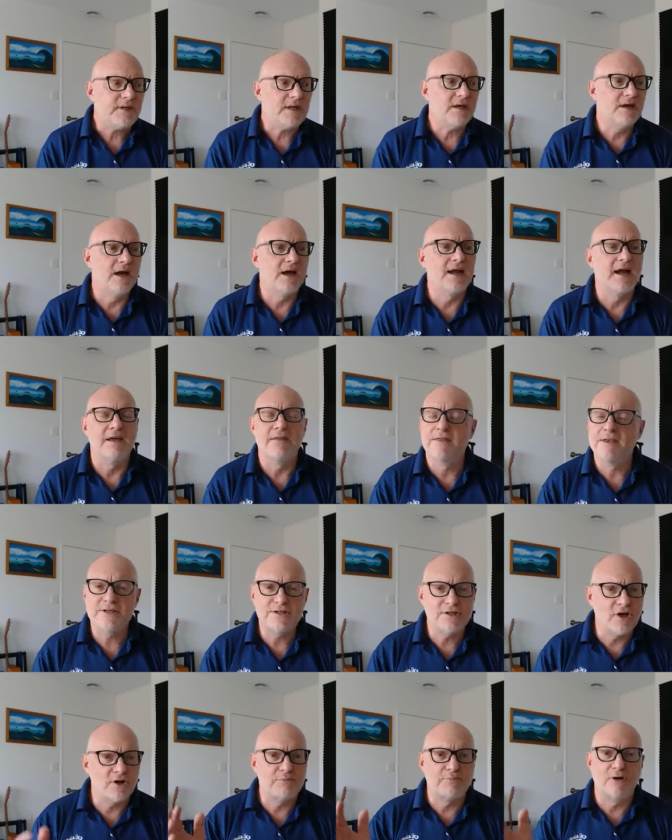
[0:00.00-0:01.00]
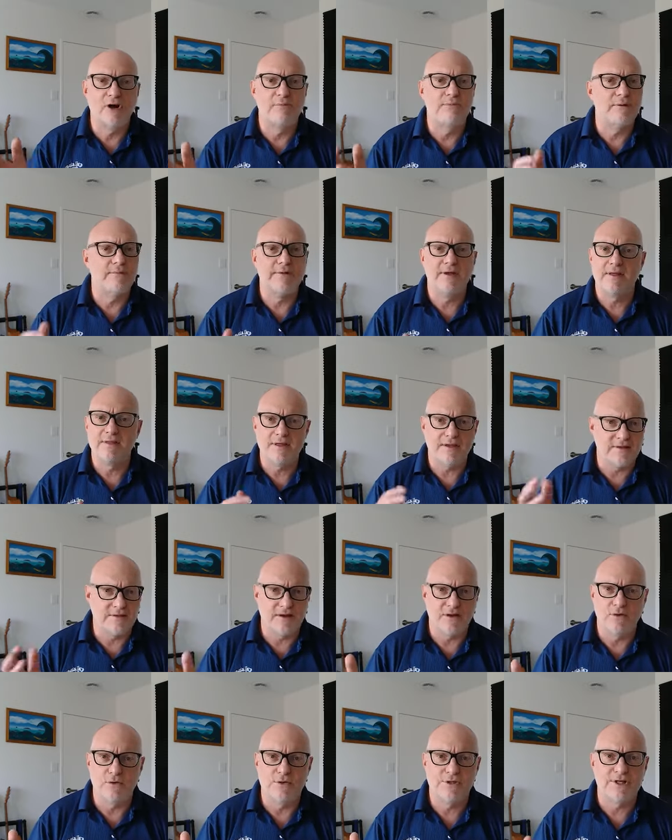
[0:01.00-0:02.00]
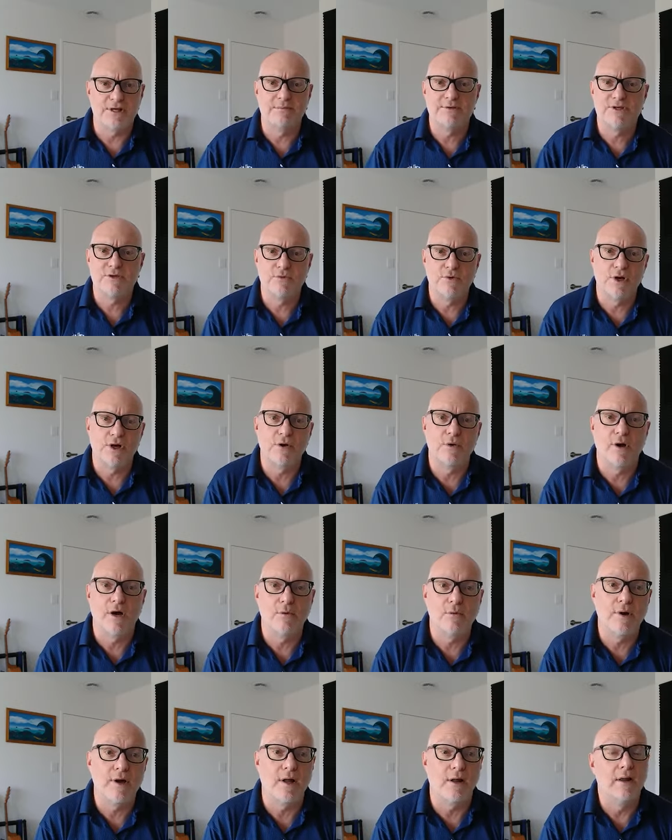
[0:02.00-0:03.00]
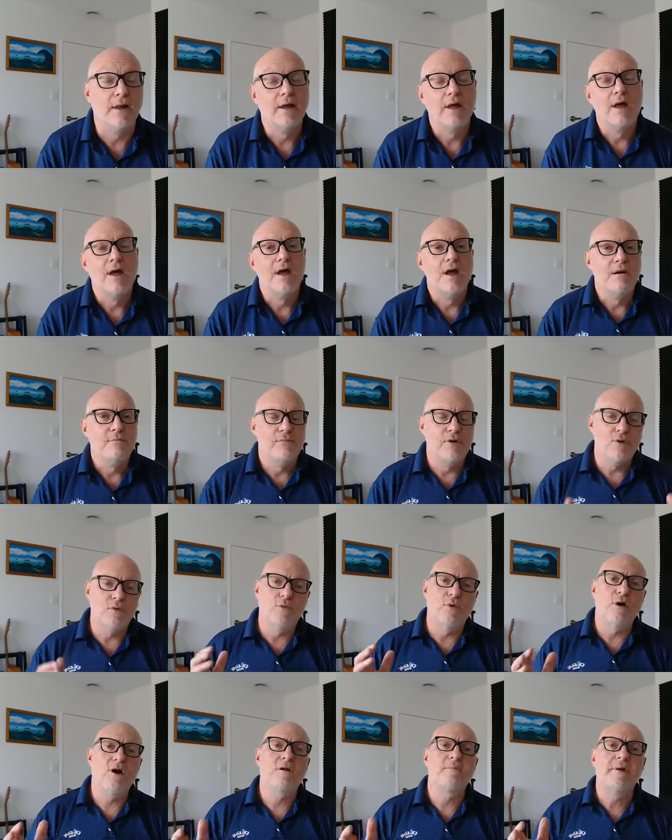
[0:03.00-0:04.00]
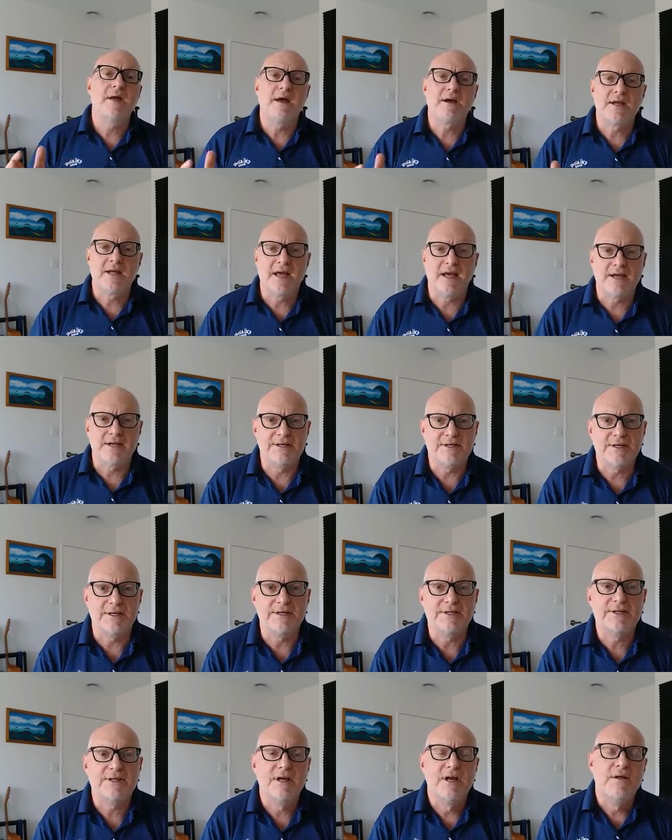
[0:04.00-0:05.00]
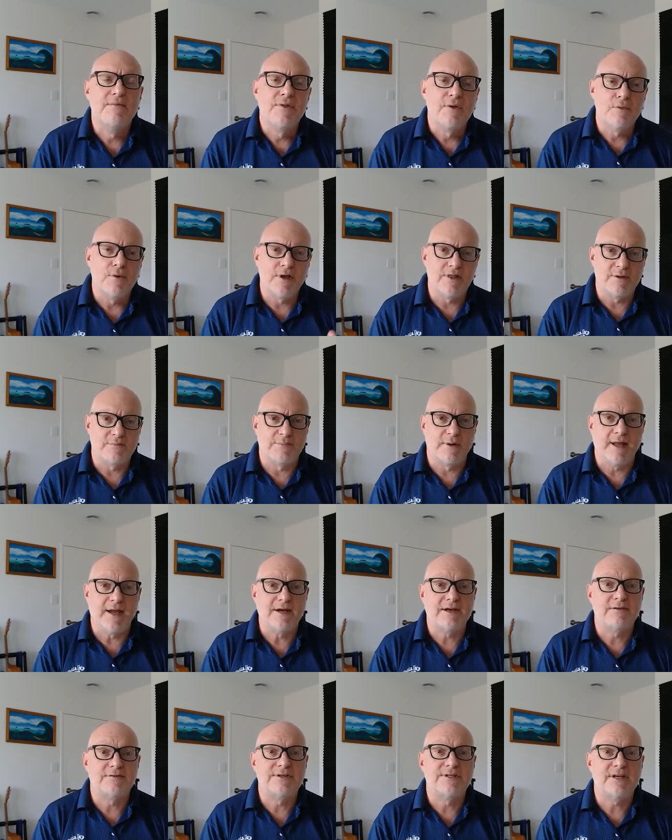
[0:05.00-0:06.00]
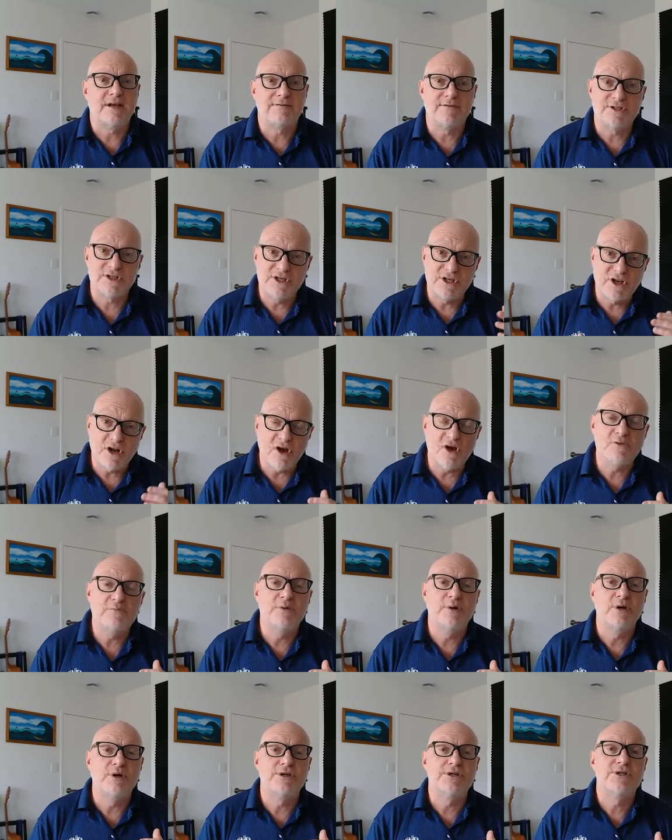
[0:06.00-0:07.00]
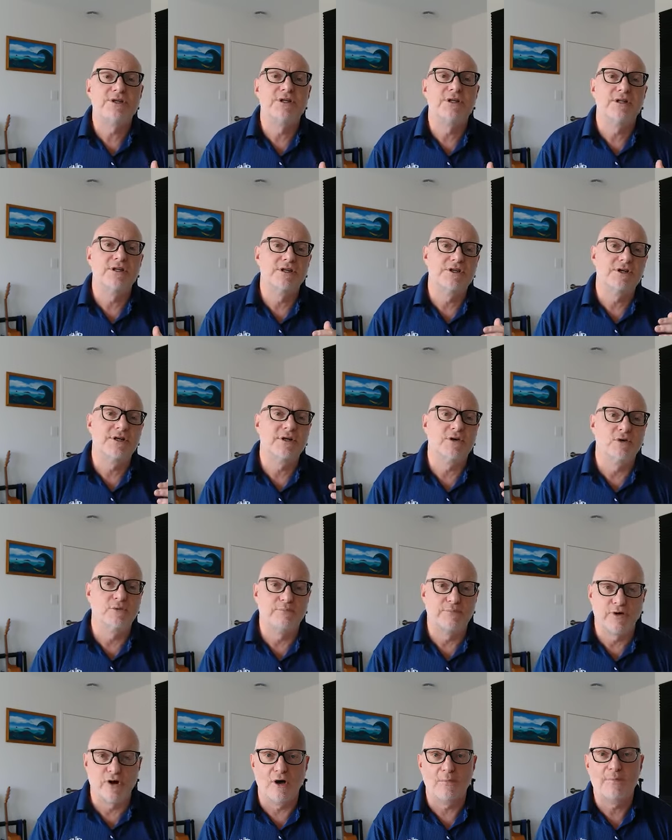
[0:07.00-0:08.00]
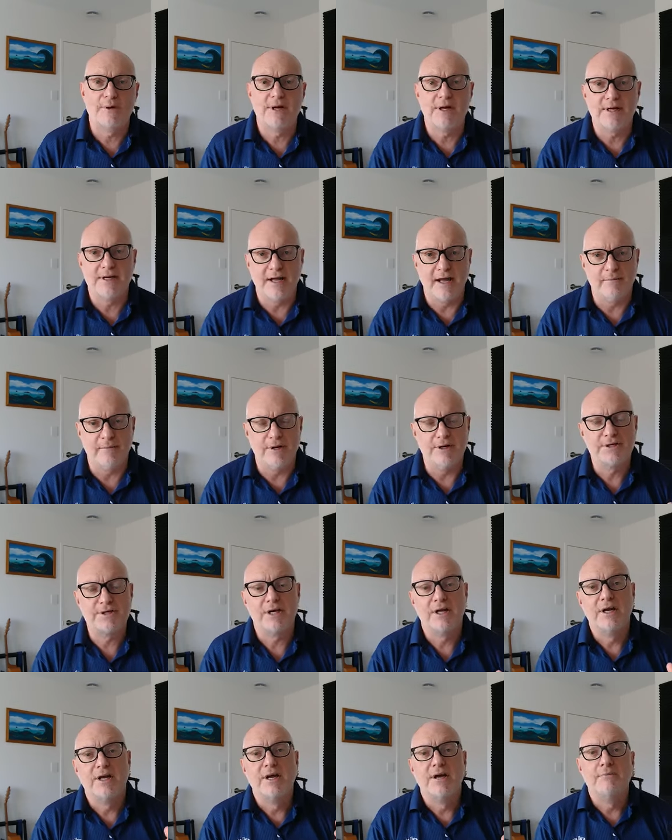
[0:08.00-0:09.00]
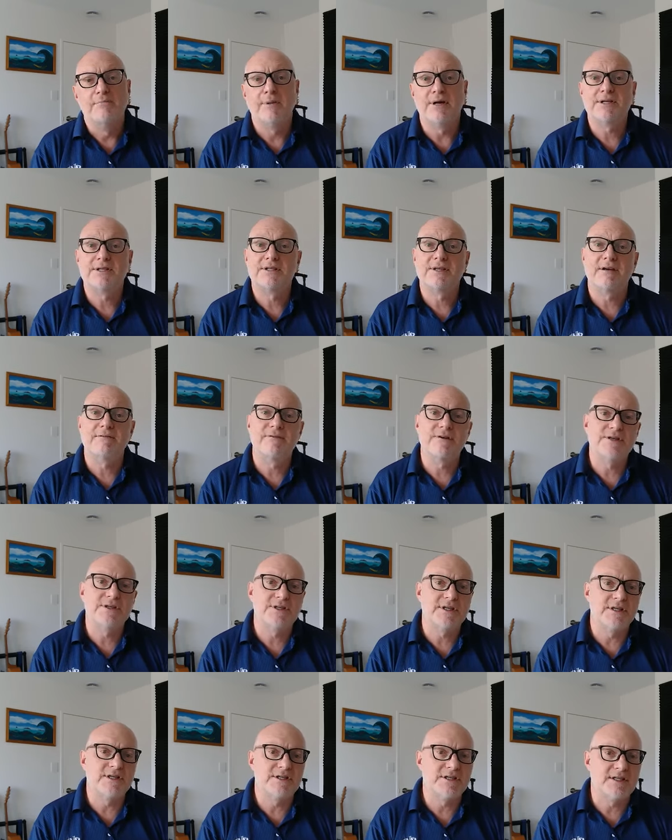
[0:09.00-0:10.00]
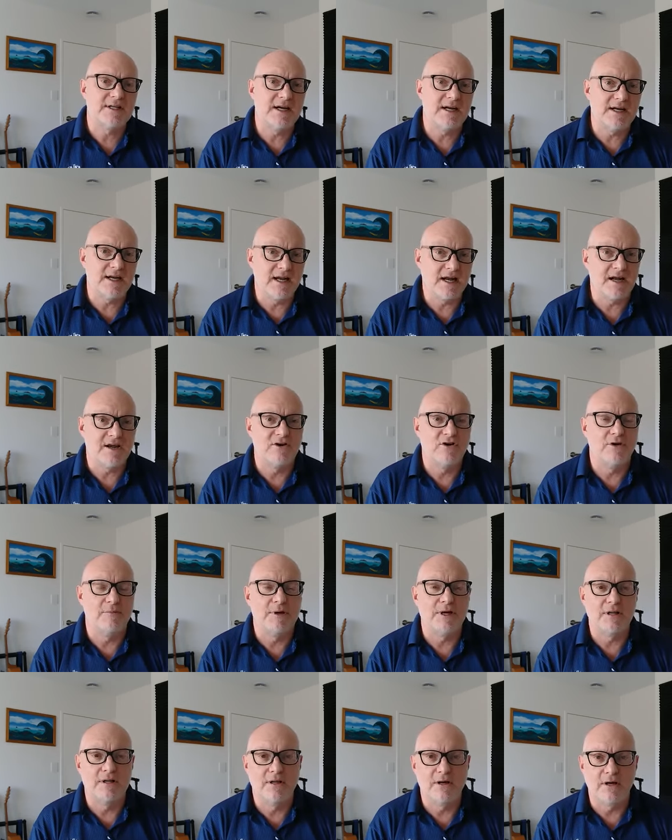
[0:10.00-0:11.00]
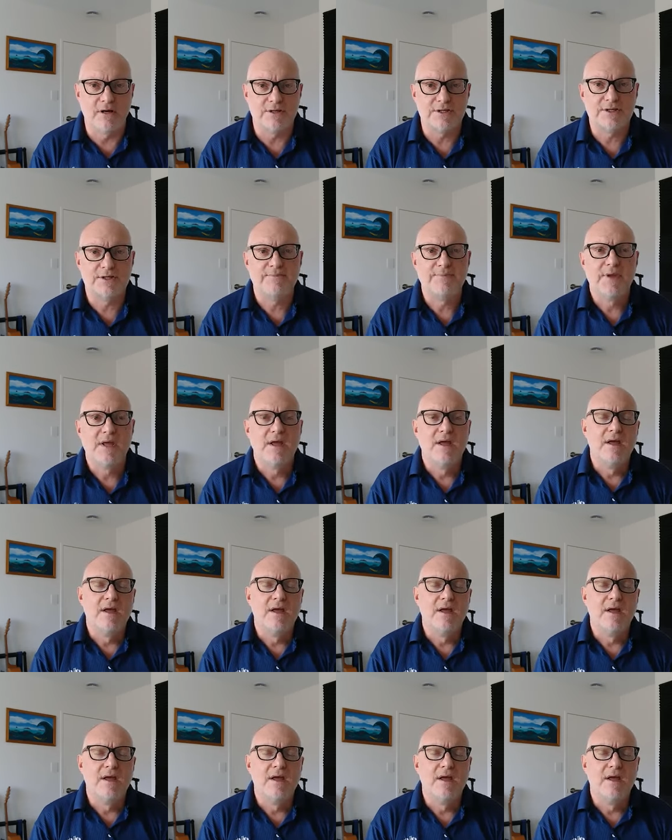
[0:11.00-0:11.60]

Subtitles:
Okay, there's no problem there. The law seems to work quite well. But what about cases where the plaintiff suffers no personal injury or property damage, but suffers instead economic loss?